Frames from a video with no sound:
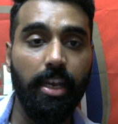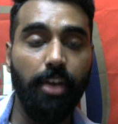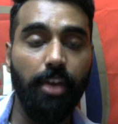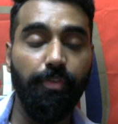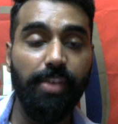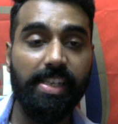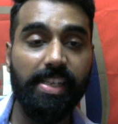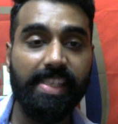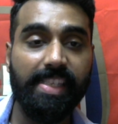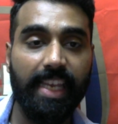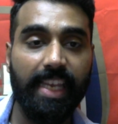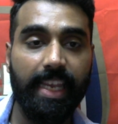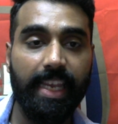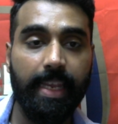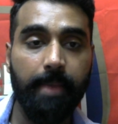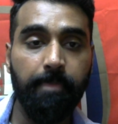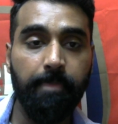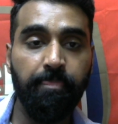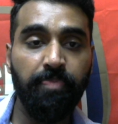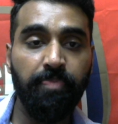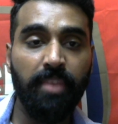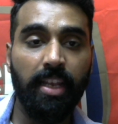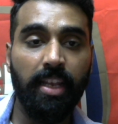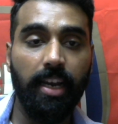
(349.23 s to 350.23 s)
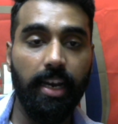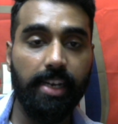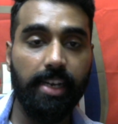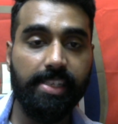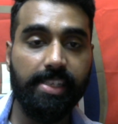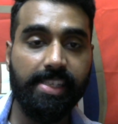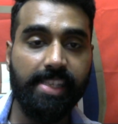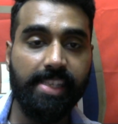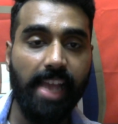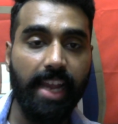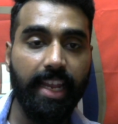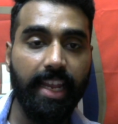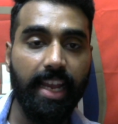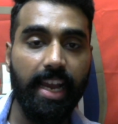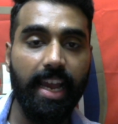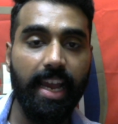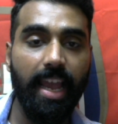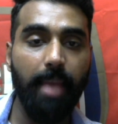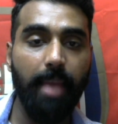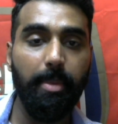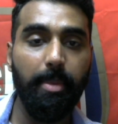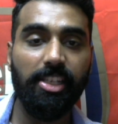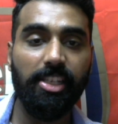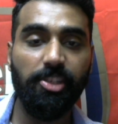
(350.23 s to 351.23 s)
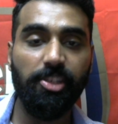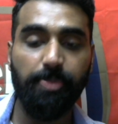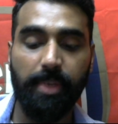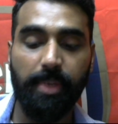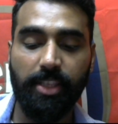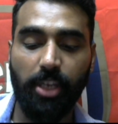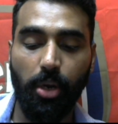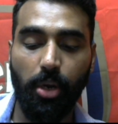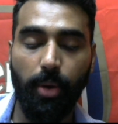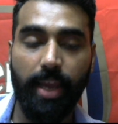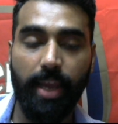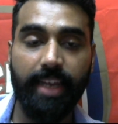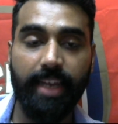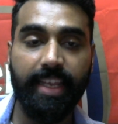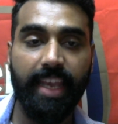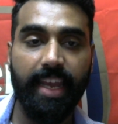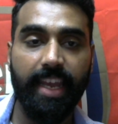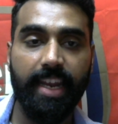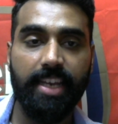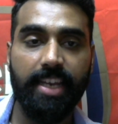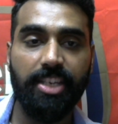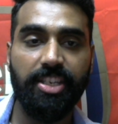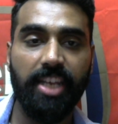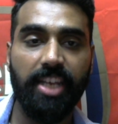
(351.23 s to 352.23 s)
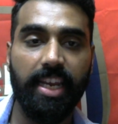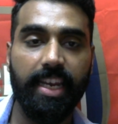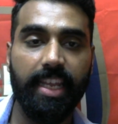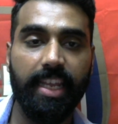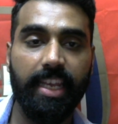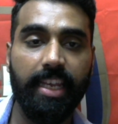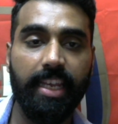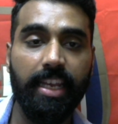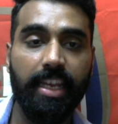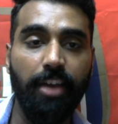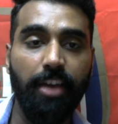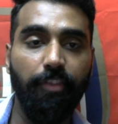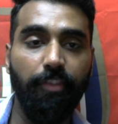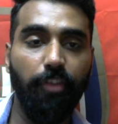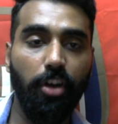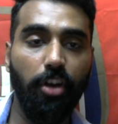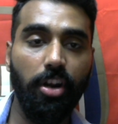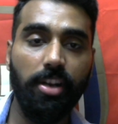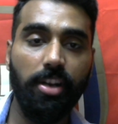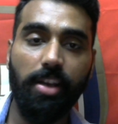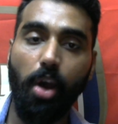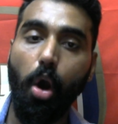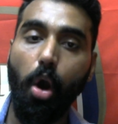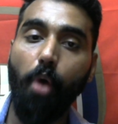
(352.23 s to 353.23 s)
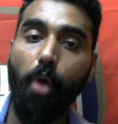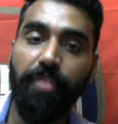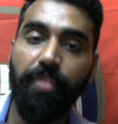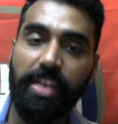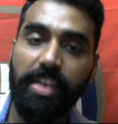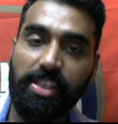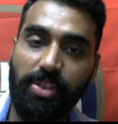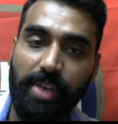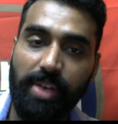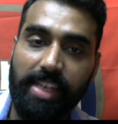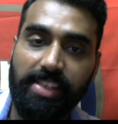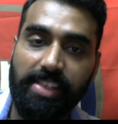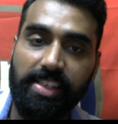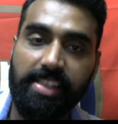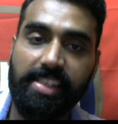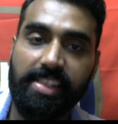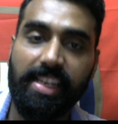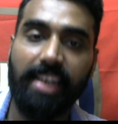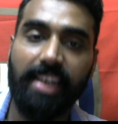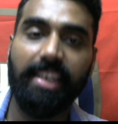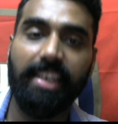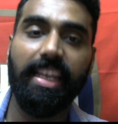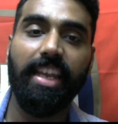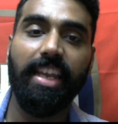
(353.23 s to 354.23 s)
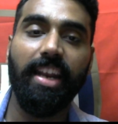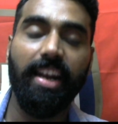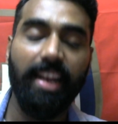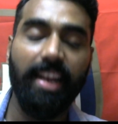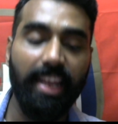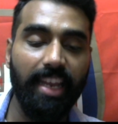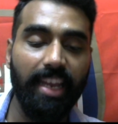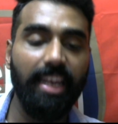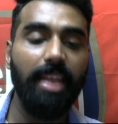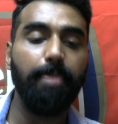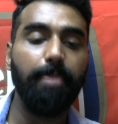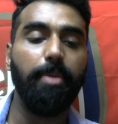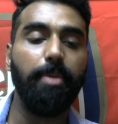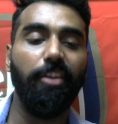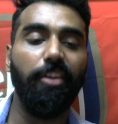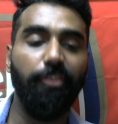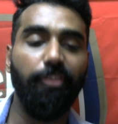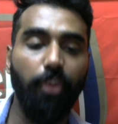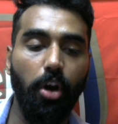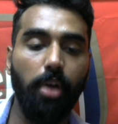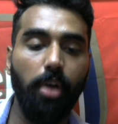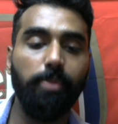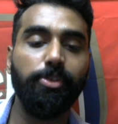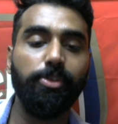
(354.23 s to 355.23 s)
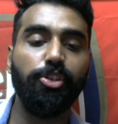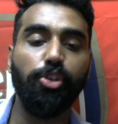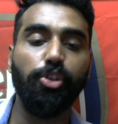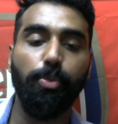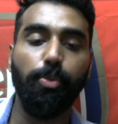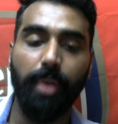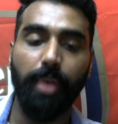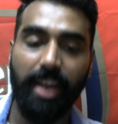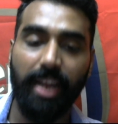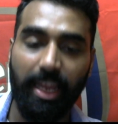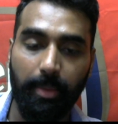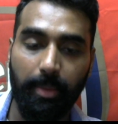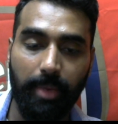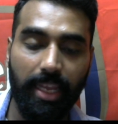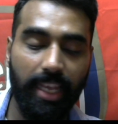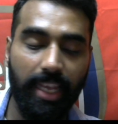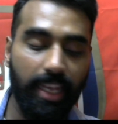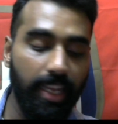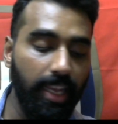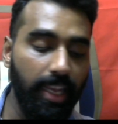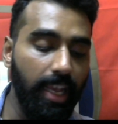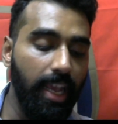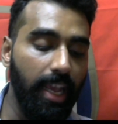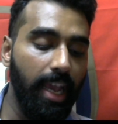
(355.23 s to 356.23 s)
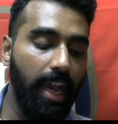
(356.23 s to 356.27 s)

We see uh, Saka, Emile Smith Rowe, and Kieran Tierney for obvious reasons that they really performed supremely